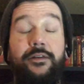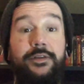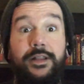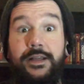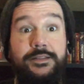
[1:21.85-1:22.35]
I
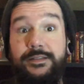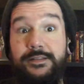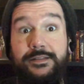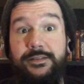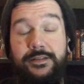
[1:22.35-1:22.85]
realized
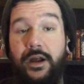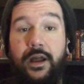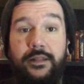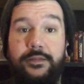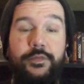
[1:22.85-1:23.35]
this is
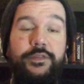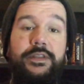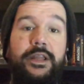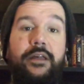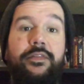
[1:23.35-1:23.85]
not the movie
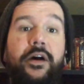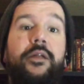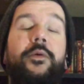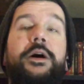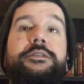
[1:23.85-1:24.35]
that I thought
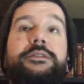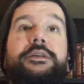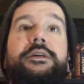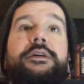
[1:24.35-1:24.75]
it was.